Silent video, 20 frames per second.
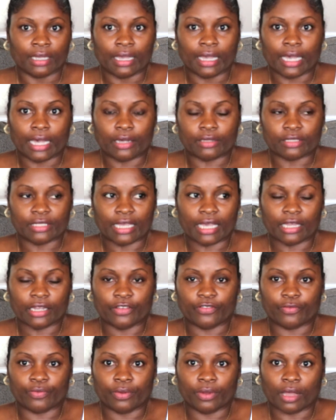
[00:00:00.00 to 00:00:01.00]
Outside
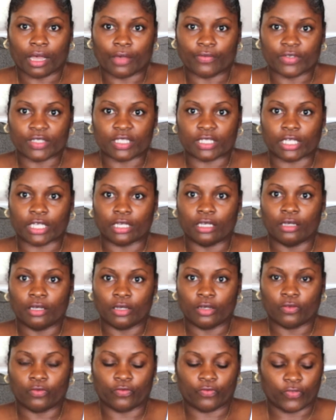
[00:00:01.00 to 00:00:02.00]
of obviously
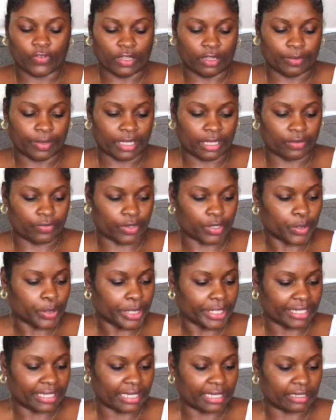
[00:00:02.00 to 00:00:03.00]
filming and
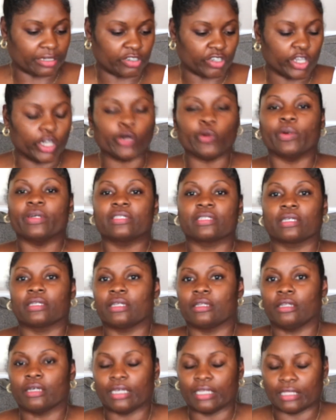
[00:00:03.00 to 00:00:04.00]
recording it, no one's
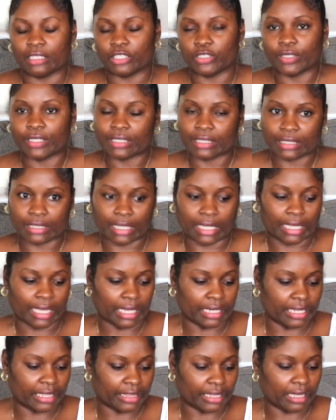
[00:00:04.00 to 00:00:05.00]
gonna look at this dress and think
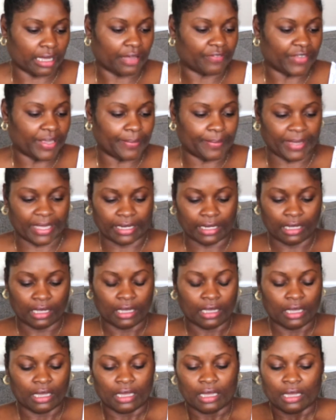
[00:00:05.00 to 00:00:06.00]
anything of it, but
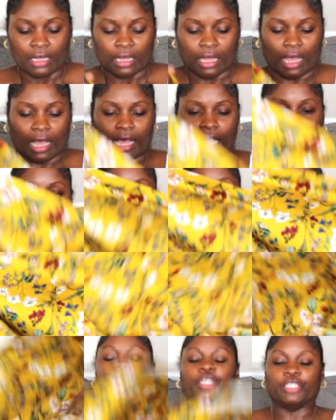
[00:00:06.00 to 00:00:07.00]
let
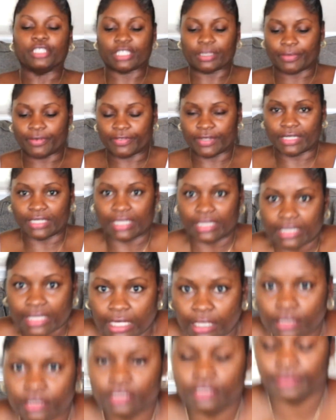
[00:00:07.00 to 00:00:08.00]
me show you some of the
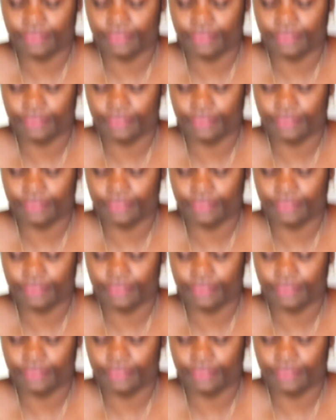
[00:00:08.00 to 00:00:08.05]
details.